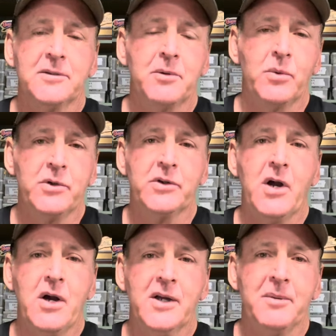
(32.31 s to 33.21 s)
but when you're
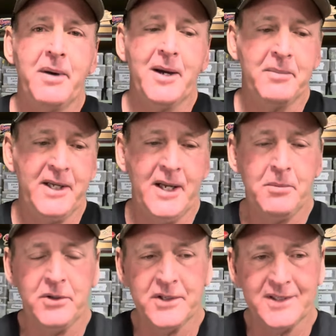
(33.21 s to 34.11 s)
talking about being
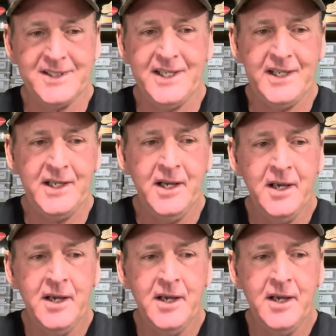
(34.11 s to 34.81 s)
able to see